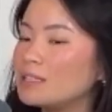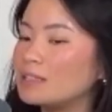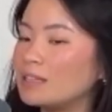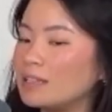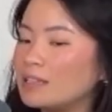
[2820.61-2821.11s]

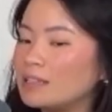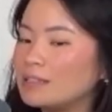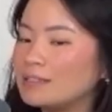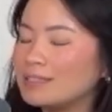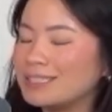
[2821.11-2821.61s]
like
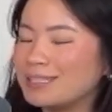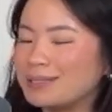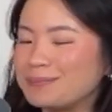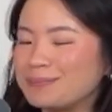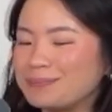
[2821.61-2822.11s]
I
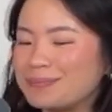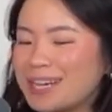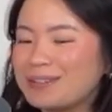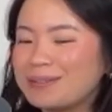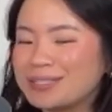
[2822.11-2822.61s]

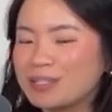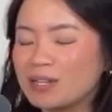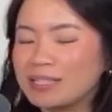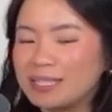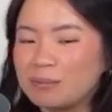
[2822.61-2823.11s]
don't know what to call
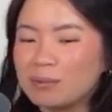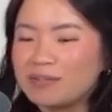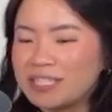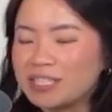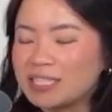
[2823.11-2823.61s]
it, like motivation,